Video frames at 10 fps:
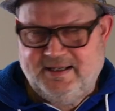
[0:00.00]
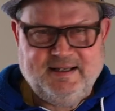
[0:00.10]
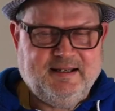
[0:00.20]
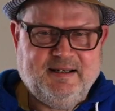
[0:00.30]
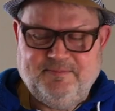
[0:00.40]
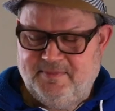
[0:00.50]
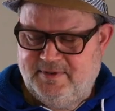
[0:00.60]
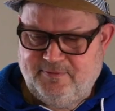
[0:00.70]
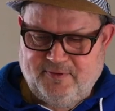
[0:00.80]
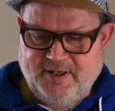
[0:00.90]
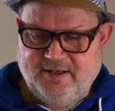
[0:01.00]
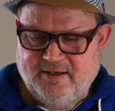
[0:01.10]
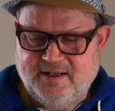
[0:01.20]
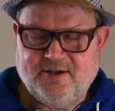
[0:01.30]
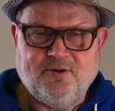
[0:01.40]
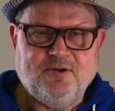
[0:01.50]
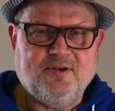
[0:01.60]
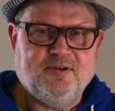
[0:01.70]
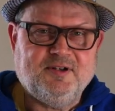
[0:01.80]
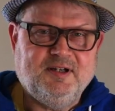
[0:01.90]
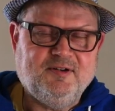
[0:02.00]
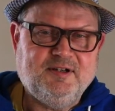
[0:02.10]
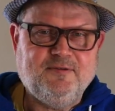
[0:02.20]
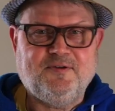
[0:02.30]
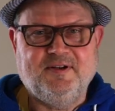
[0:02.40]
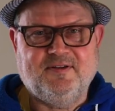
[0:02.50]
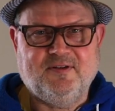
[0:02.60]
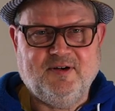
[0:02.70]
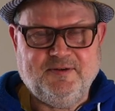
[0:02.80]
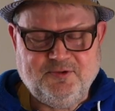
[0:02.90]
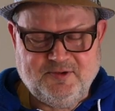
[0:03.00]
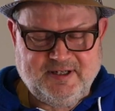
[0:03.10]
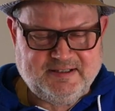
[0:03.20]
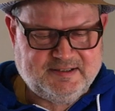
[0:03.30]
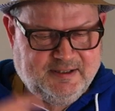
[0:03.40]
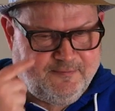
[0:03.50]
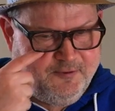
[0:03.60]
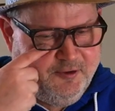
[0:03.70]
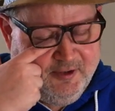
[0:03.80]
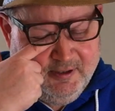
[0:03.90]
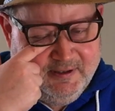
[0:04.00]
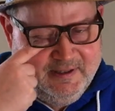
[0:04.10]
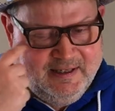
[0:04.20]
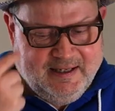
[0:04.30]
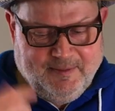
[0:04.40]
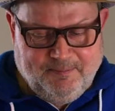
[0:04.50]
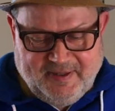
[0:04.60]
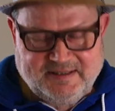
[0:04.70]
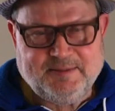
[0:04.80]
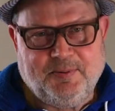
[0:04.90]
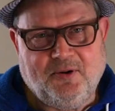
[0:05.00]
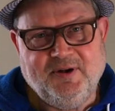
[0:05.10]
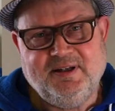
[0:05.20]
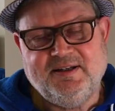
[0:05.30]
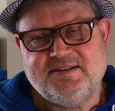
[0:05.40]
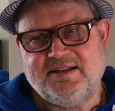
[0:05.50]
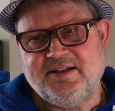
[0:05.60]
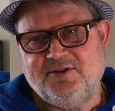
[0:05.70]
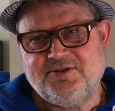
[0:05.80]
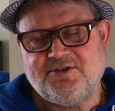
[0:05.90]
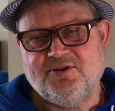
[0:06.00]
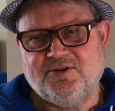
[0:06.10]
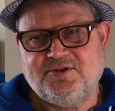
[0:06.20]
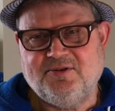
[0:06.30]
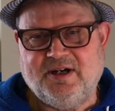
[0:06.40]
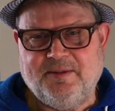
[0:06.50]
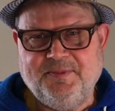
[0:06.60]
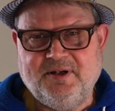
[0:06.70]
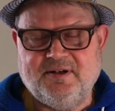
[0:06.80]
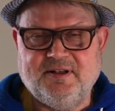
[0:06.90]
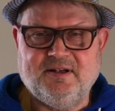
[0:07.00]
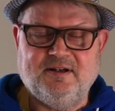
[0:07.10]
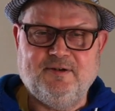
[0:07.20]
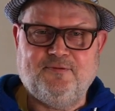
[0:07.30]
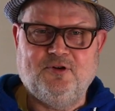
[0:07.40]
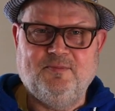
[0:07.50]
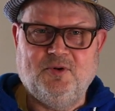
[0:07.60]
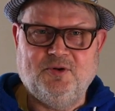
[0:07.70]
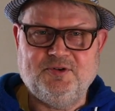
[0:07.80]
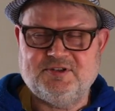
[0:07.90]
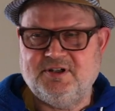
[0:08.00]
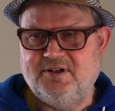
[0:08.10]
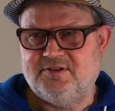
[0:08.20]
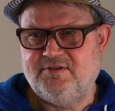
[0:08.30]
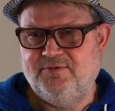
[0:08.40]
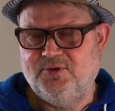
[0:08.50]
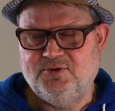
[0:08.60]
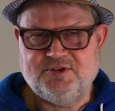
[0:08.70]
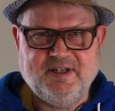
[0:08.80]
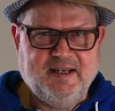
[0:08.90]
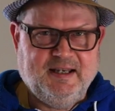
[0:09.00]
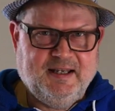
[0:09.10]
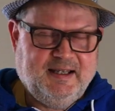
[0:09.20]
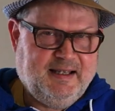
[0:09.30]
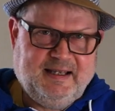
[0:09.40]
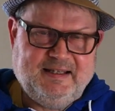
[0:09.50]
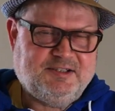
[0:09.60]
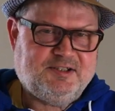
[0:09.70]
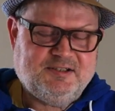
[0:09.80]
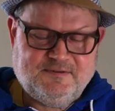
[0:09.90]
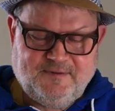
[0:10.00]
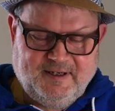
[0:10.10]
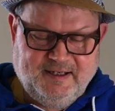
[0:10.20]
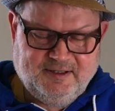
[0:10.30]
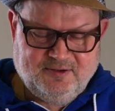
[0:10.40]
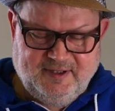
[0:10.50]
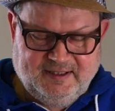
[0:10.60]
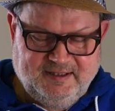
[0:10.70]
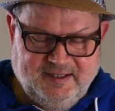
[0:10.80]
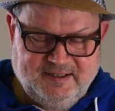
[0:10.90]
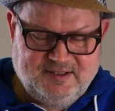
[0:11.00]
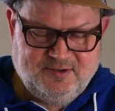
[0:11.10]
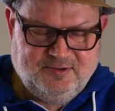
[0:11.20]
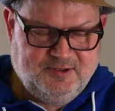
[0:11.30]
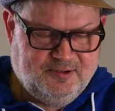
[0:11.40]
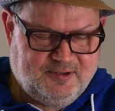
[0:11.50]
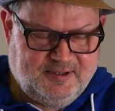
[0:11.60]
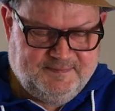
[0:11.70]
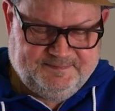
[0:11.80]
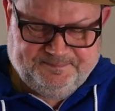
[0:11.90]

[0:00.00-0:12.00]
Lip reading: And I'm afraid I could not hear a difference. So I have to test that further. But the point is, and I also talked to Amir, the guy from Audio Science Reviews, it's just fine connecting it to either